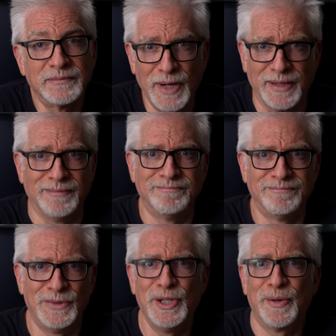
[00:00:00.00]
Right.
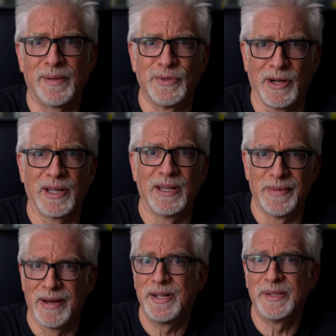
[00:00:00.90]
You know what I'm talking
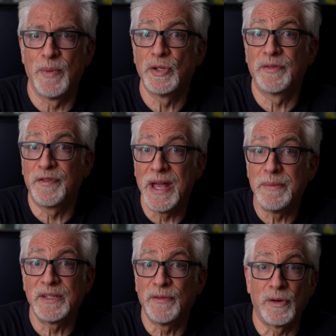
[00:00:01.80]
about, his most
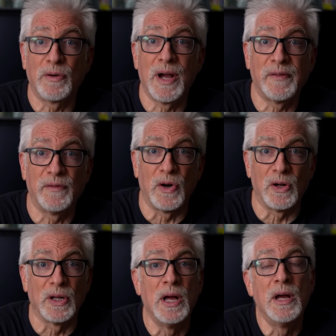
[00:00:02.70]
famous photograph of all,